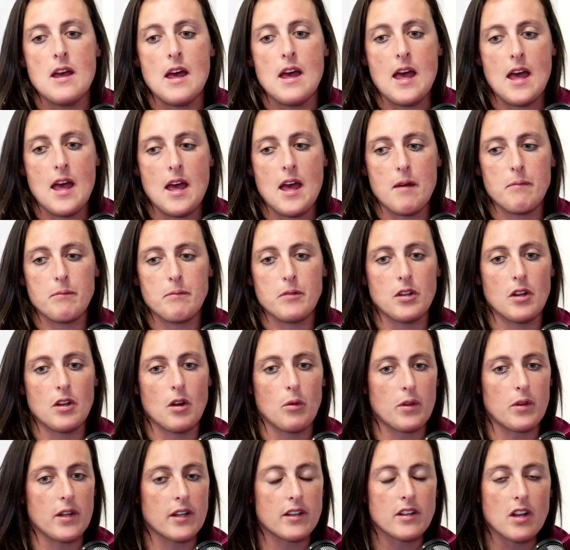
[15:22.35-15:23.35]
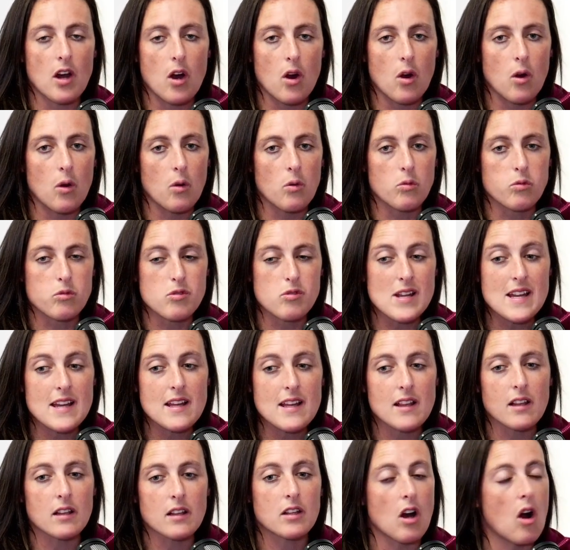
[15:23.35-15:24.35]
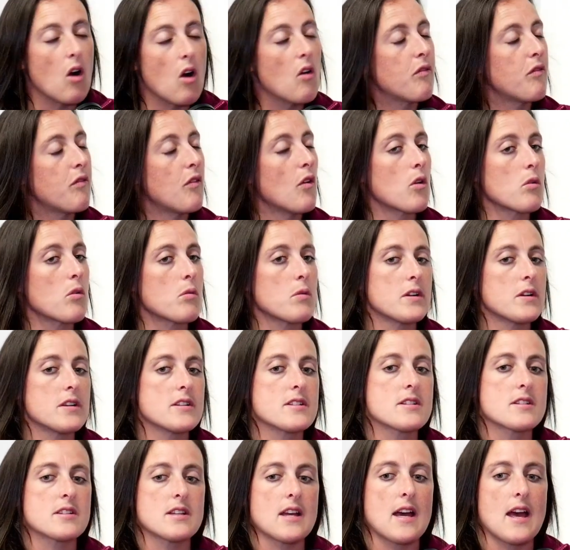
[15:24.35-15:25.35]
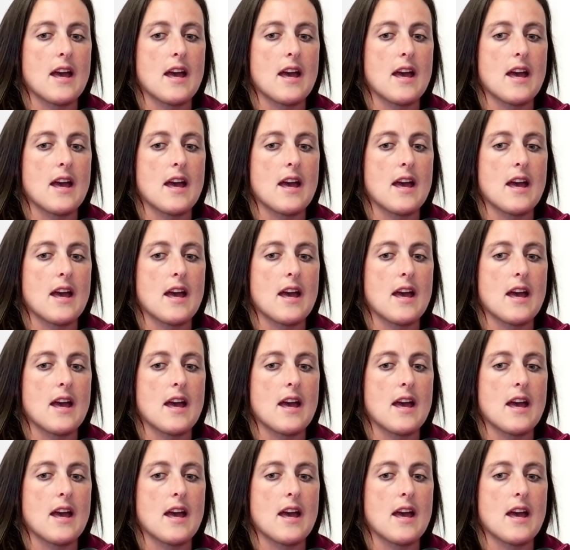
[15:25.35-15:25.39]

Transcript: Um, you know, we had no real go forward.